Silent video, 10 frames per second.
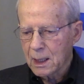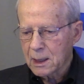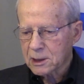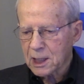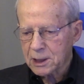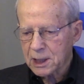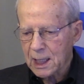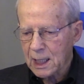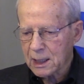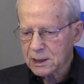such
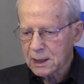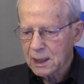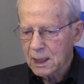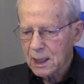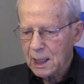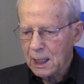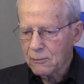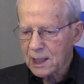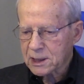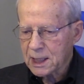as a
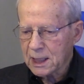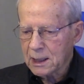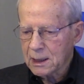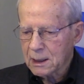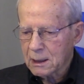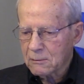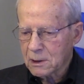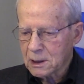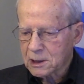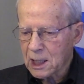resting
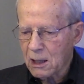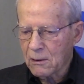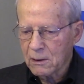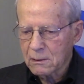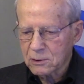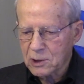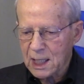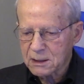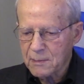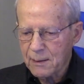cell
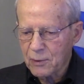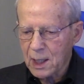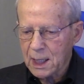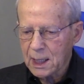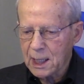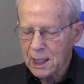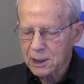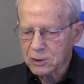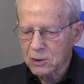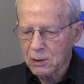transmembrane
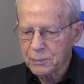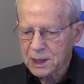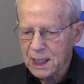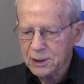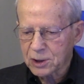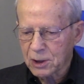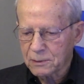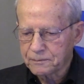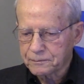electrical potential.